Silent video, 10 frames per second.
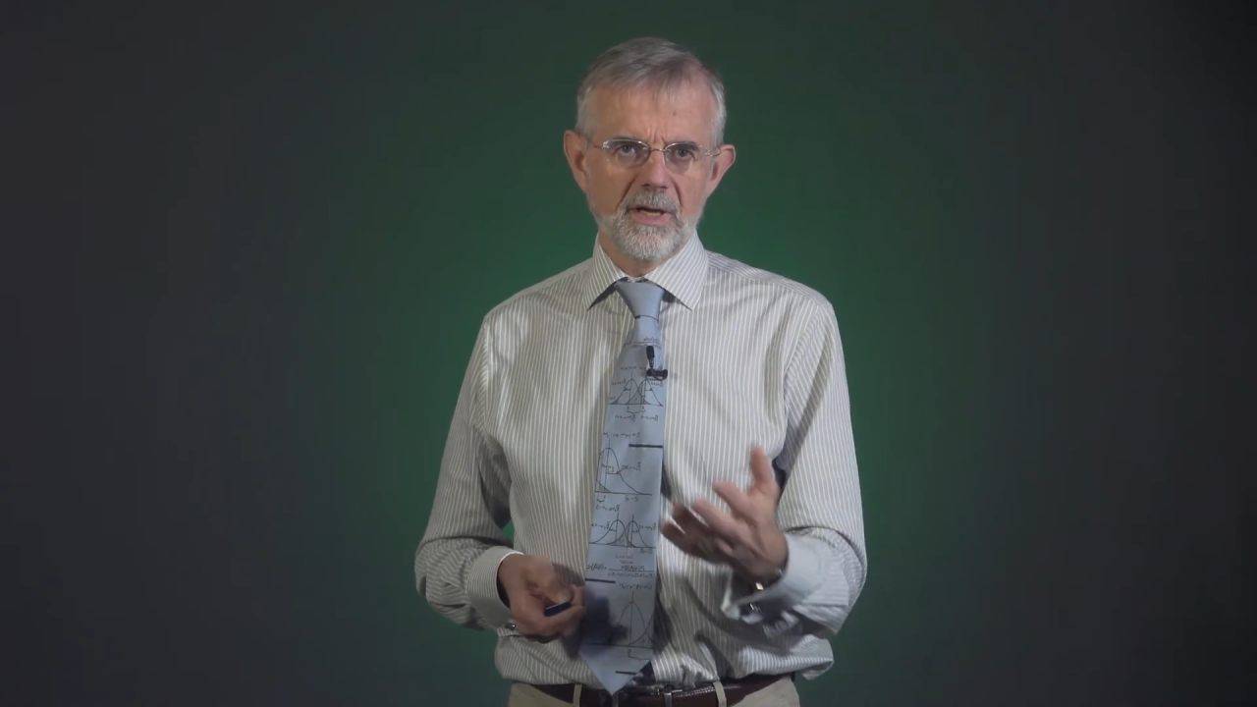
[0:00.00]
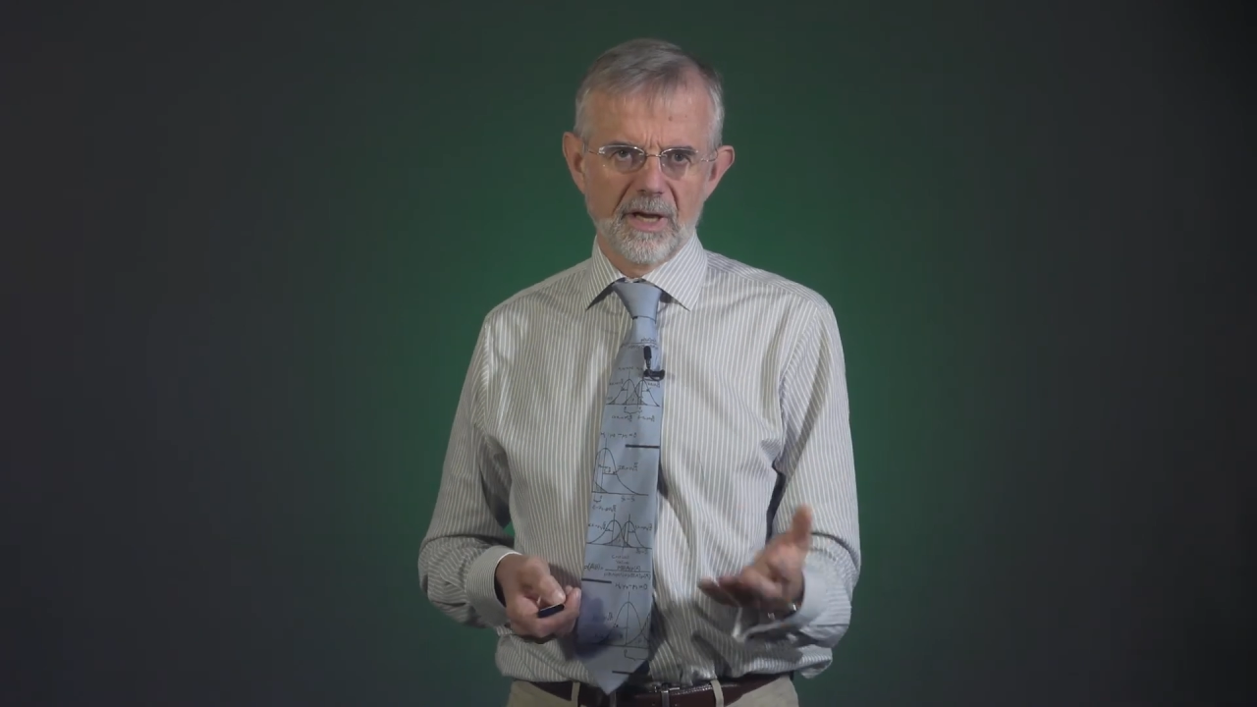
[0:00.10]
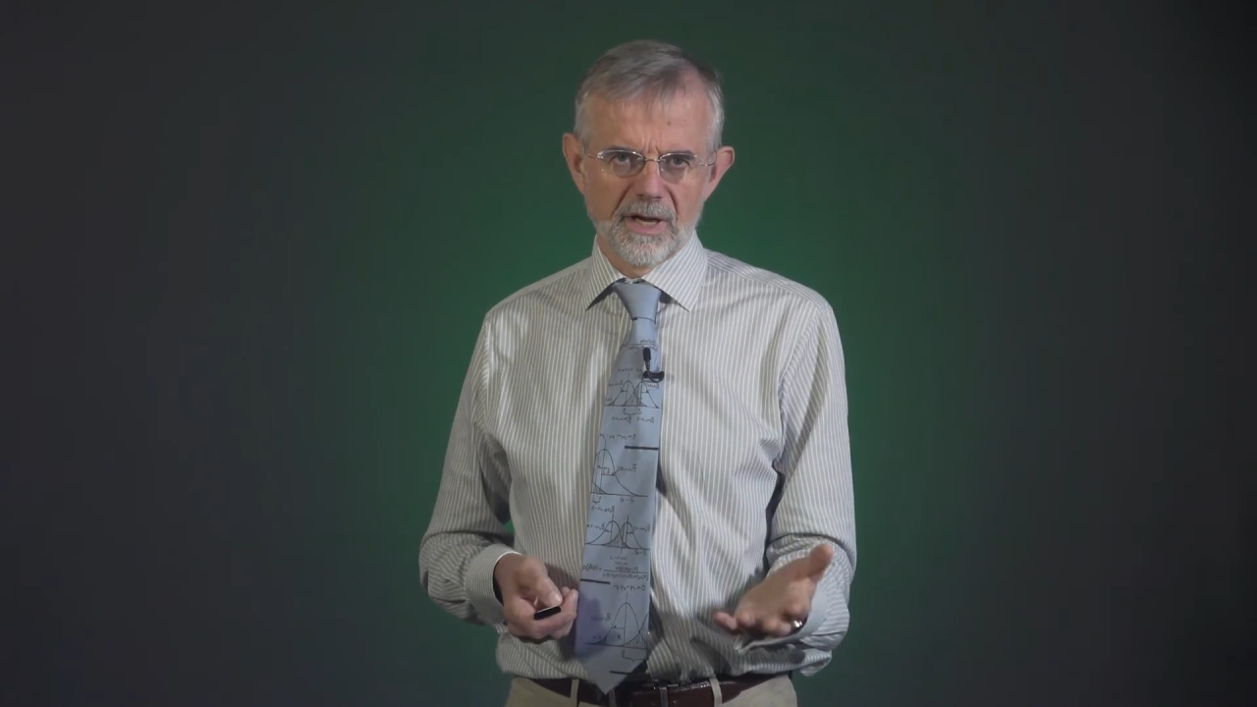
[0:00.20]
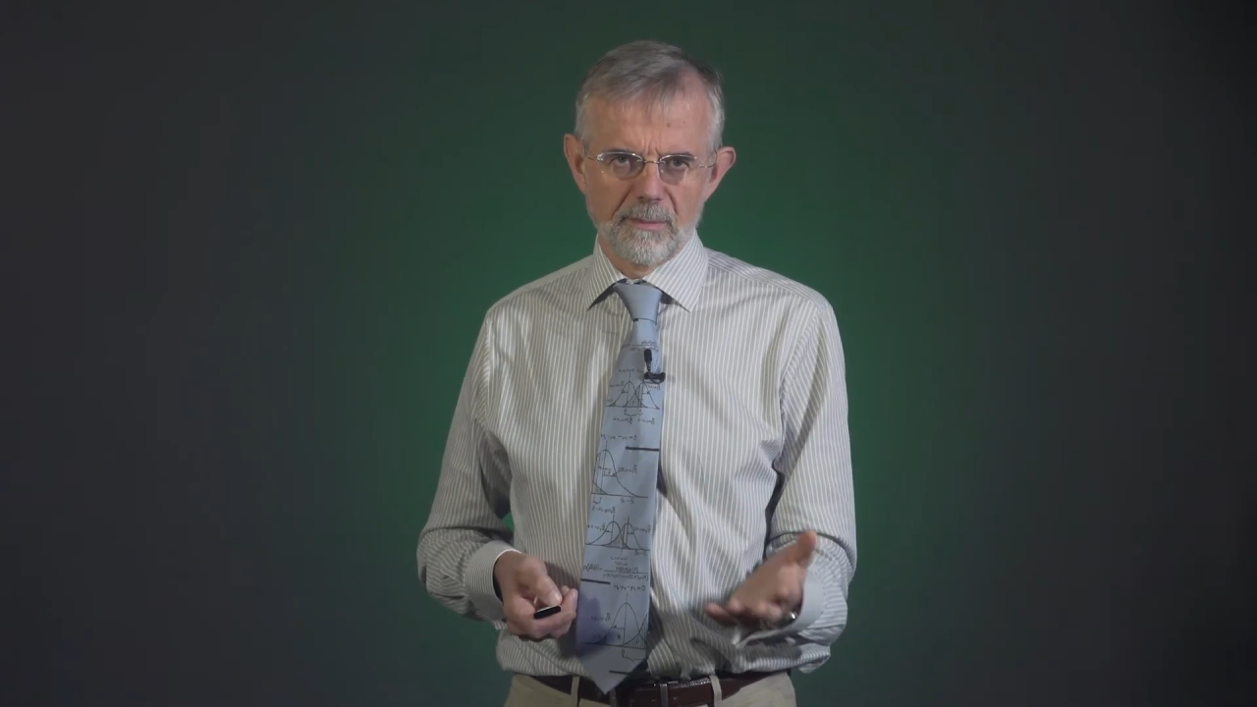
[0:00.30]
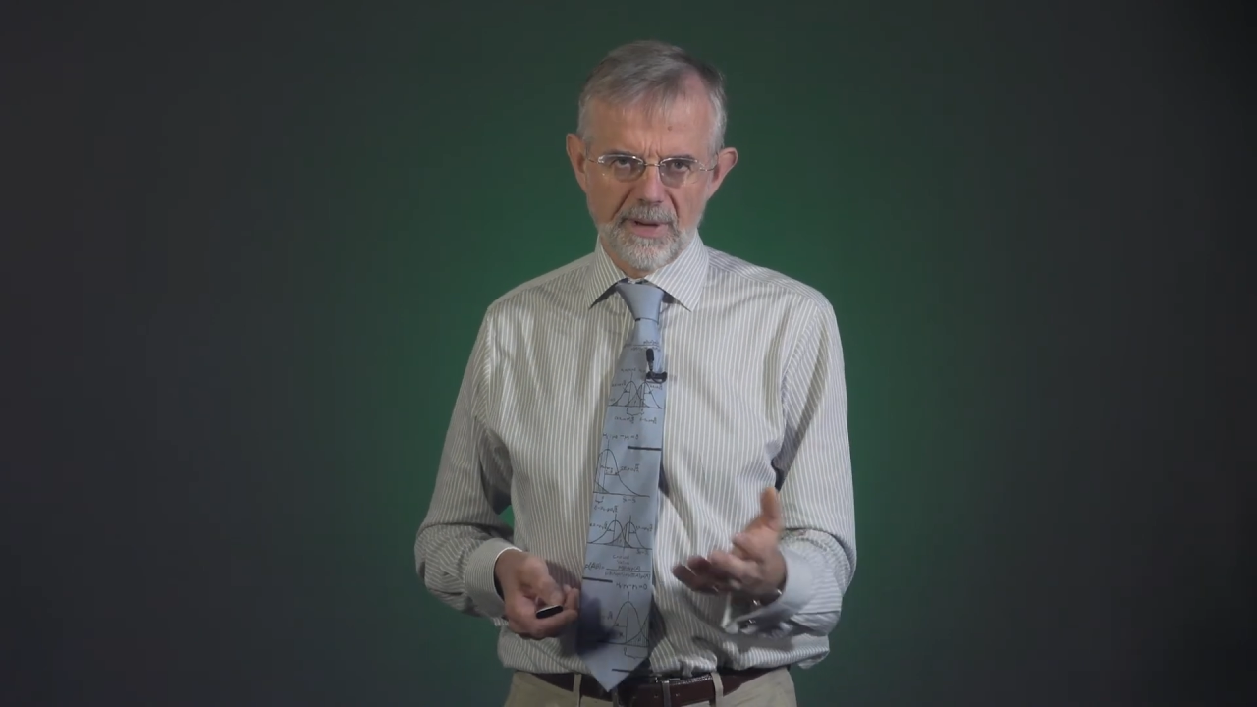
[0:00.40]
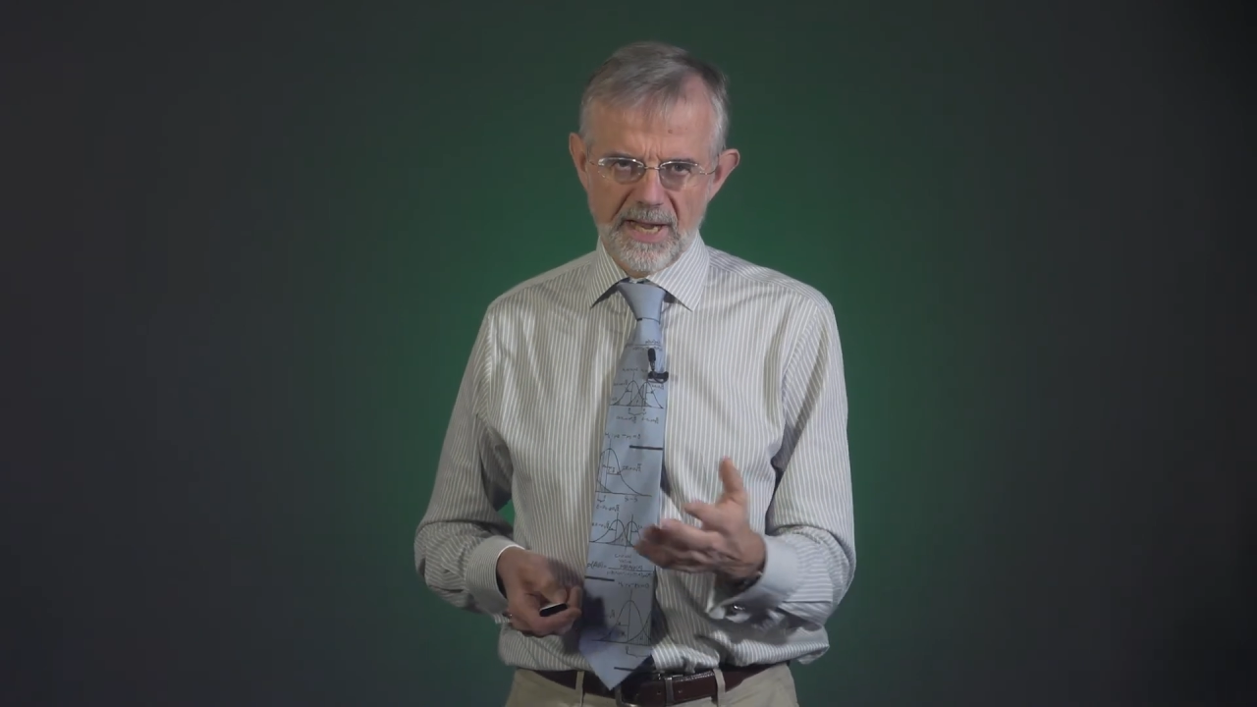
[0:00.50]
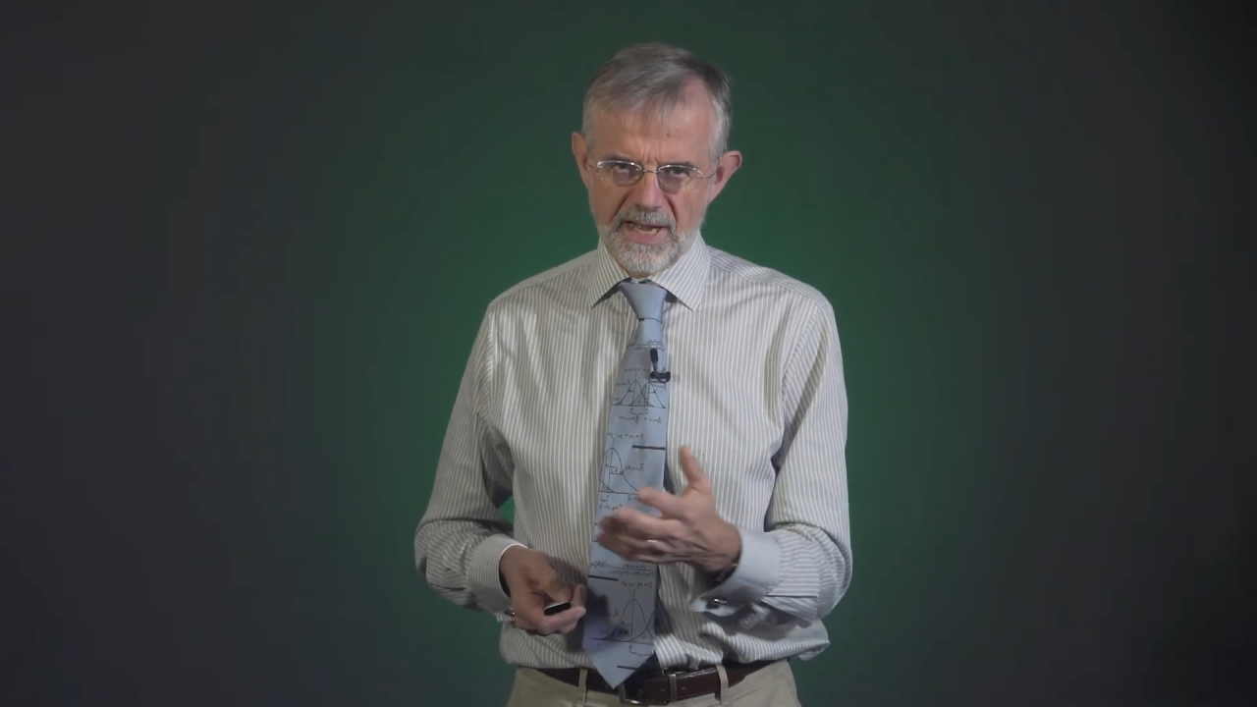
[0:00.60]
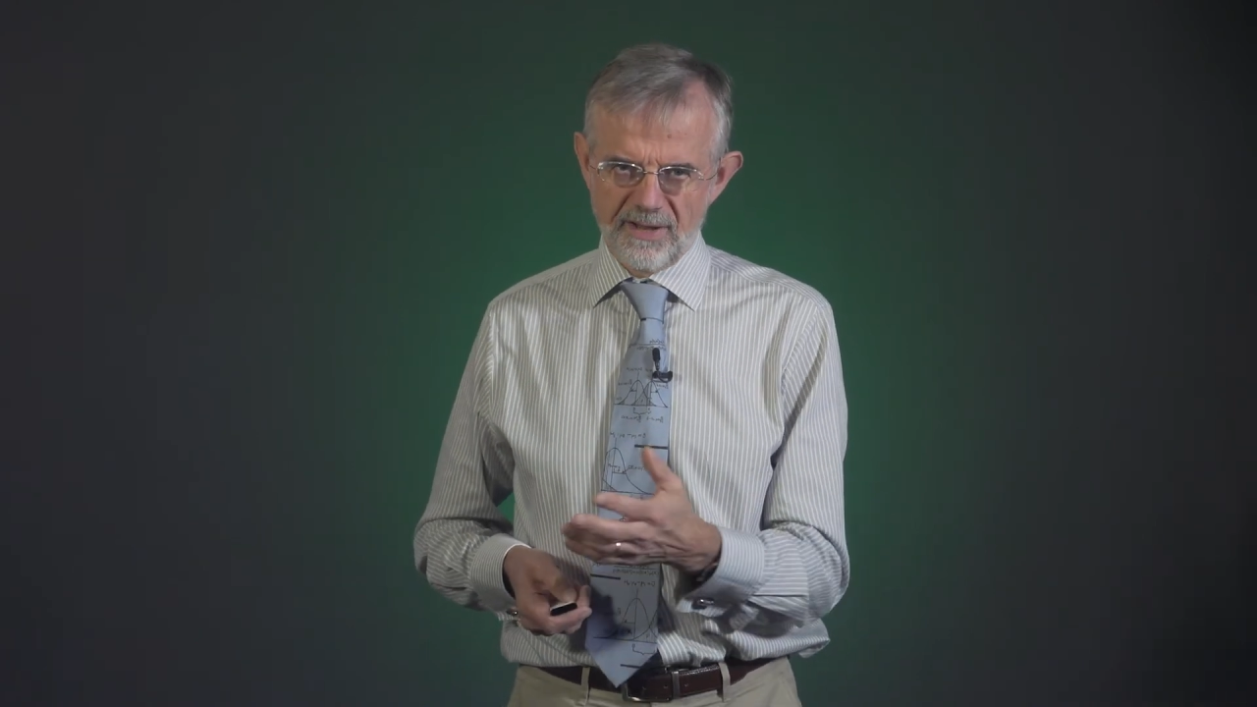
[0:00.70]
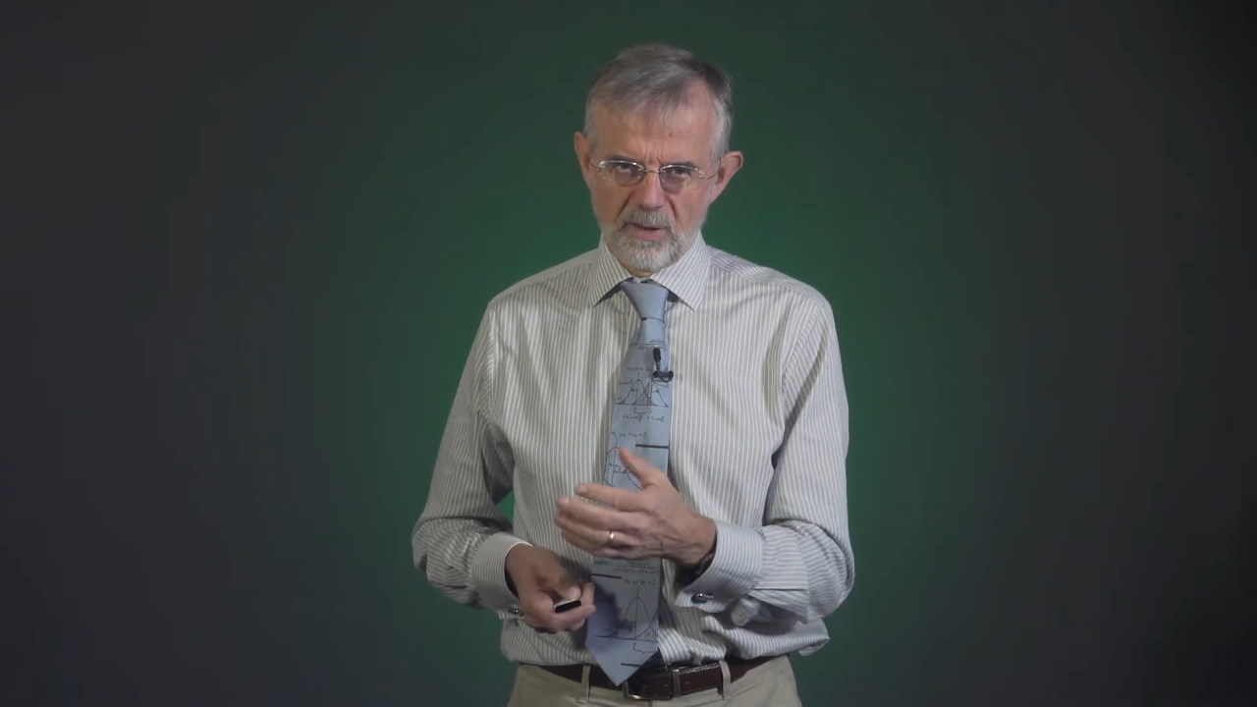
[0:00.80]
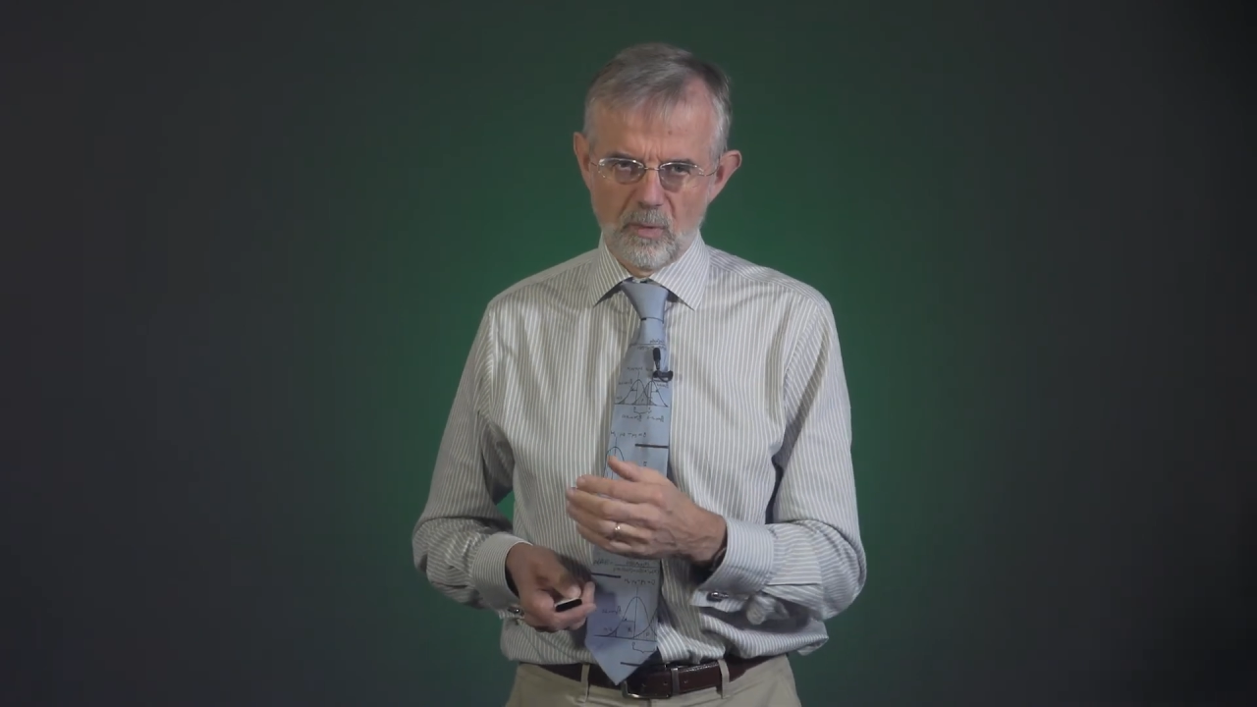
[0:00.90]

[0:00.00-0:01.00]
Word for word: and compare how that